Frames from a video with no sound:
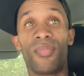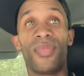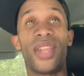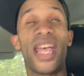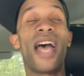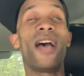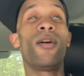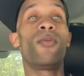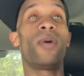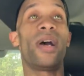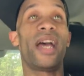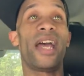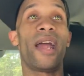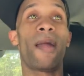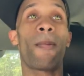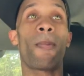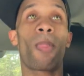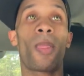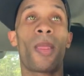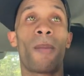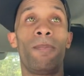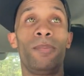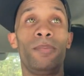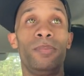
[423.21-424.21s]
That way,
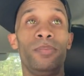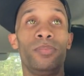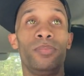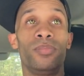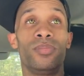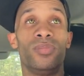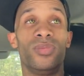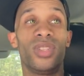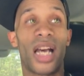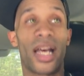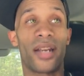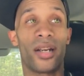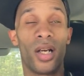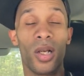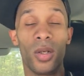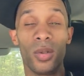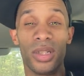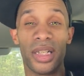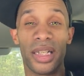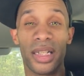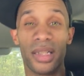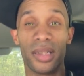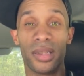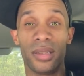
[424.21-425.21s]
not
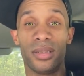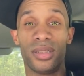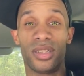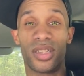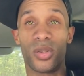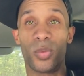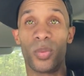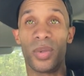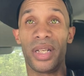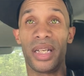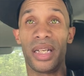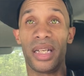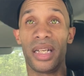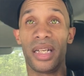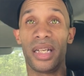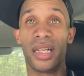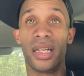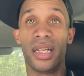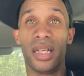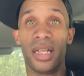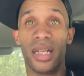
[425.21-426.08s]
only do we